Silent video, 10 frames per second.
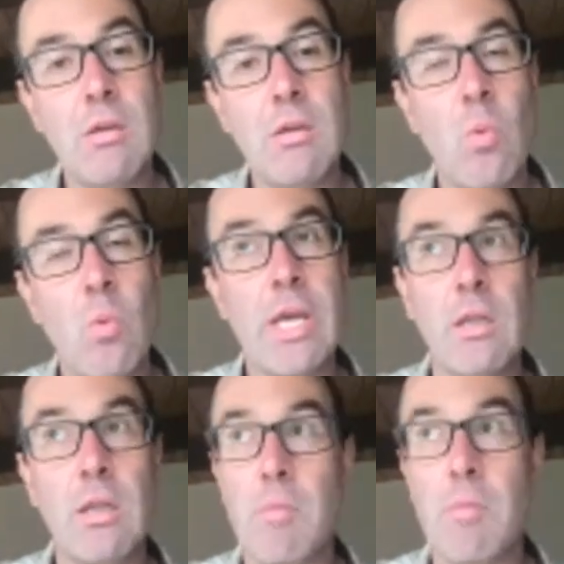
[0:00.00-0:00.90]
when
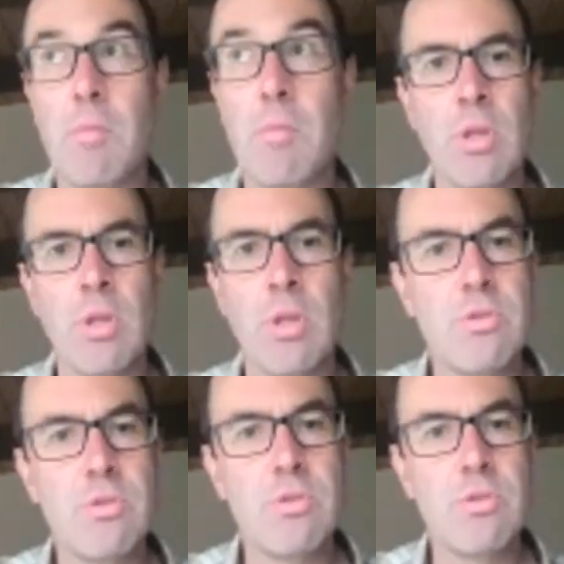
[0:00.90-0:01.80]
a major locus
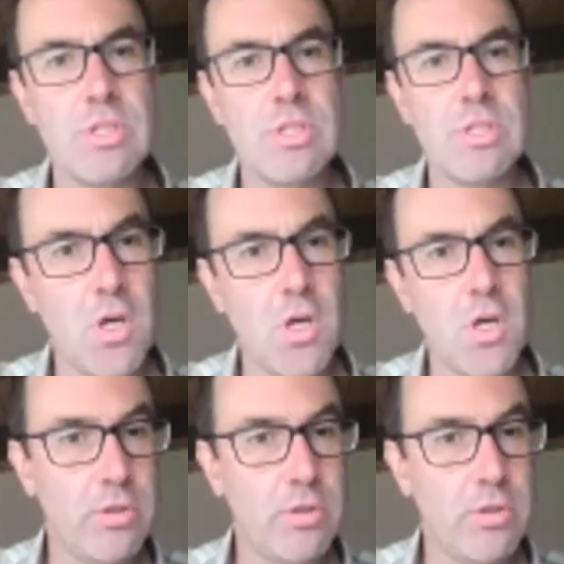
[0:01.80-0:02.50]
was involved